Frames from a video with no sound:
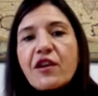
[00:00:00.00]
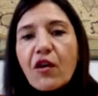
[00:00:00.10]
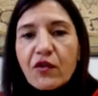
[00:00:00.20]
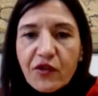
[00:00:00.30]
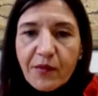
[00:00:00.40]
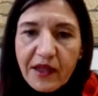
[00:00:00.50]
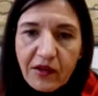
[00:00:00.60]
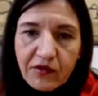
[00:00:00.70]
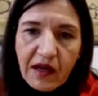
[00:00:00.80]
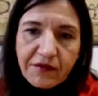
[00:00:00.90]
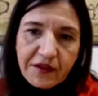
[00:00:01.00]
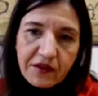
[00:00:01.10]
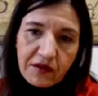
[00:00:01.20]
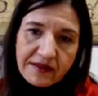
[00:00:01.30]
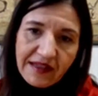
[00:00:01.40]
the
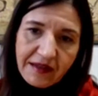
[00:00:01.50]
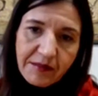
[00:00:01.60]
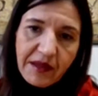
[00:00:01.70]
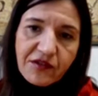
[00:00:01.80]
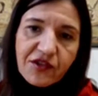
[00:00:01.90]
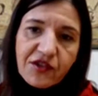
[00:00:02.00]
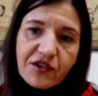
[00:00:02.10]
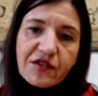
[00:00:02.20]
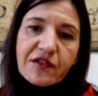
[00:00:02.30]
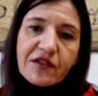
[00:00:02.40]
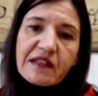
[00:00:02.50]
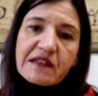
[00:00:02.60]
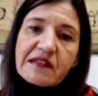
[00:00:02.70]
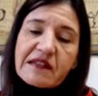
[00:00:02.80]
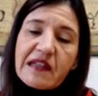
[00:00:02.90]
autobiographical dimension to
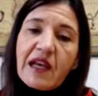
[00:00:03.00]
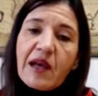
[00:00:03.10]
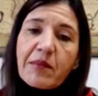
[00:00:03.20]
this